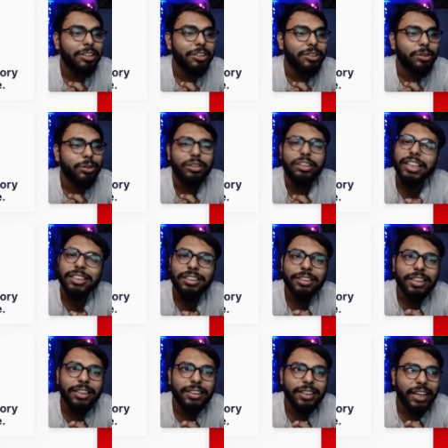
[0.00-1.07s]
So rather
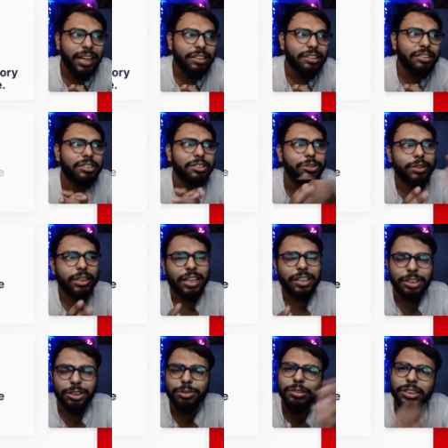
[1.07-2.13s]
than that, you
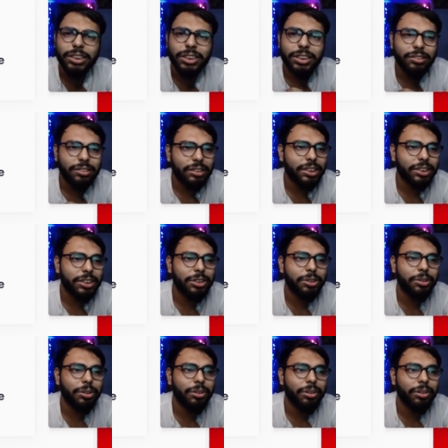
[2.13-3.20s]
can use it.
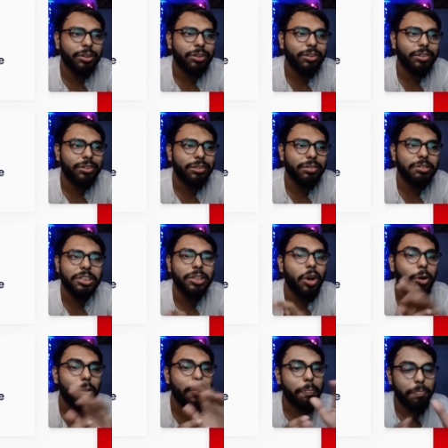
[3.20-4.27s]
So
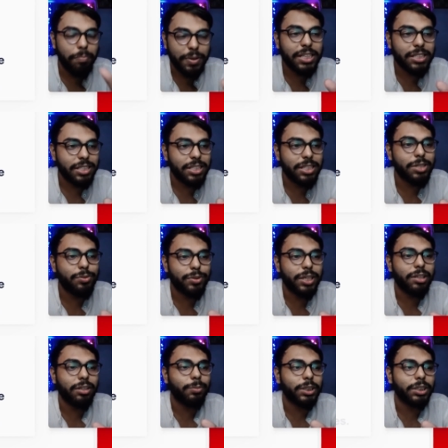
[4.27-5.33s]
your PC
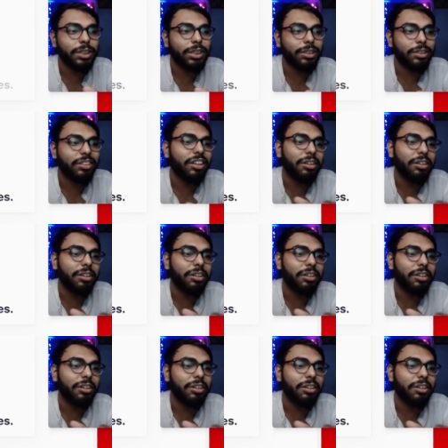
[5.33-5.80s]
will be